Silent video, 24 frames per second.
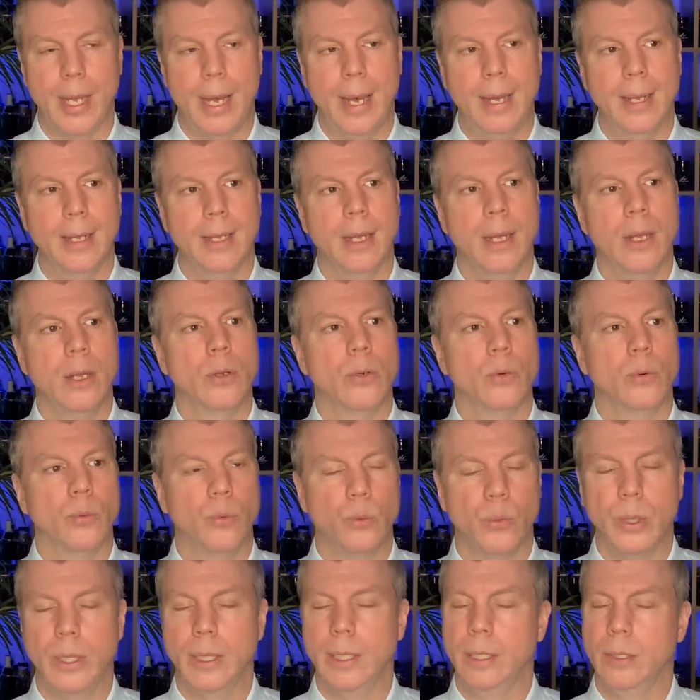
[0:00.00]
I
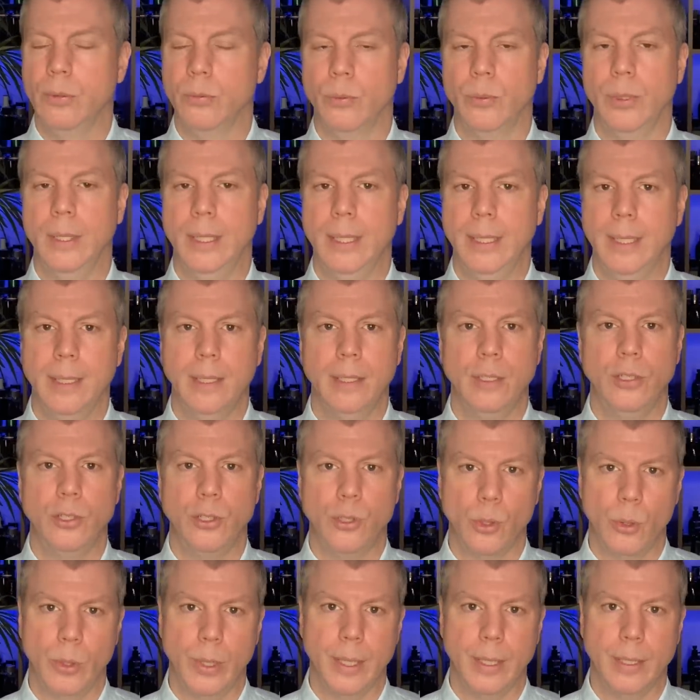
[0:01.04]
really
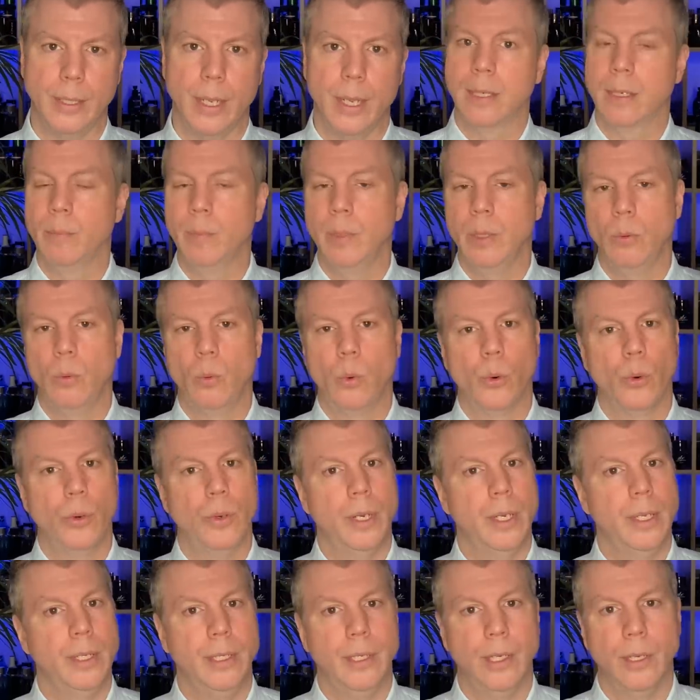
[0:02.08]
enjoy it. It can be
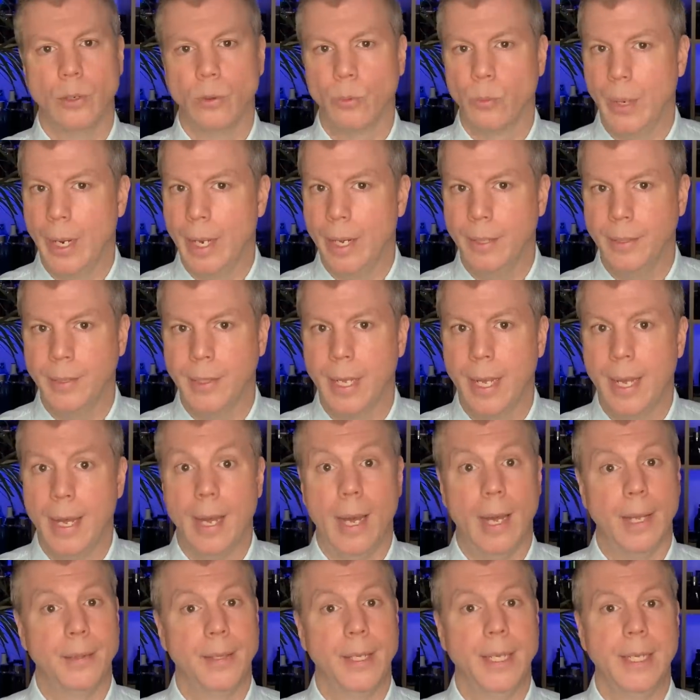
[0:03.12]
worn year-round.
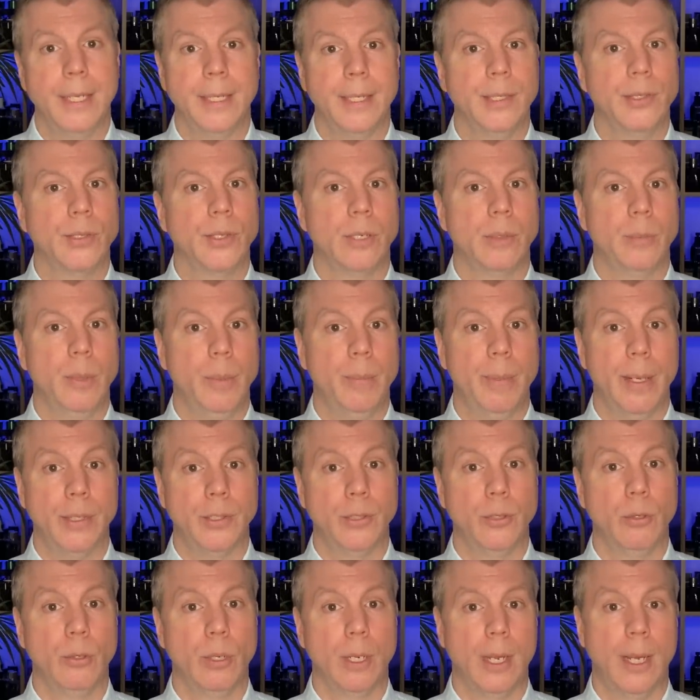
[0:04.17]
I think it is going to be
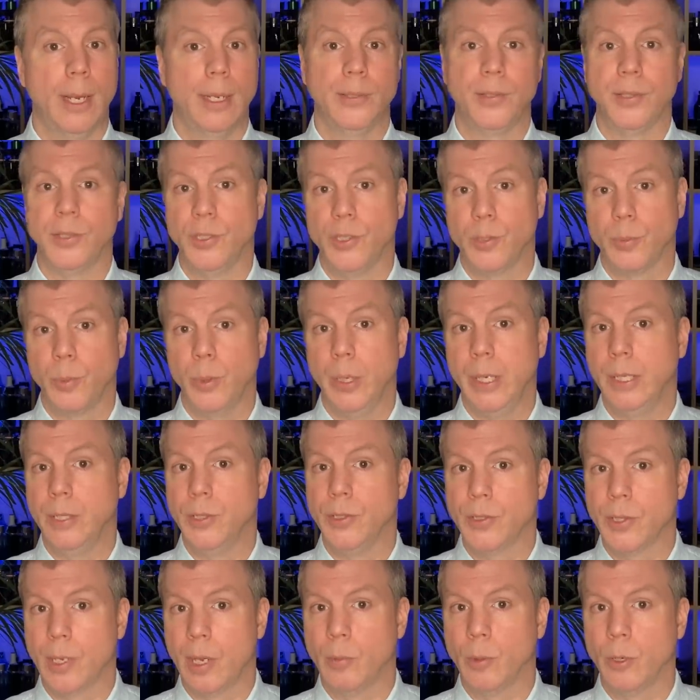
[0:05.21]
best utilized in spring
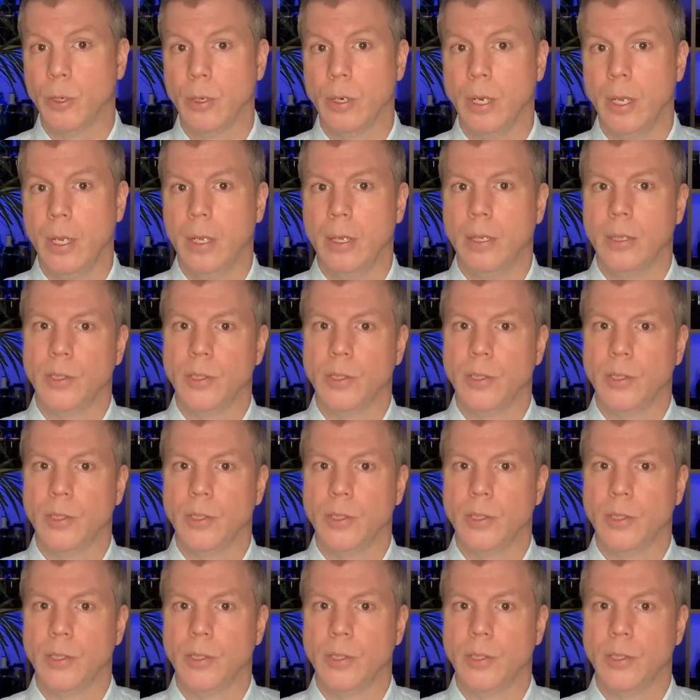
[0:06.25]
and summer.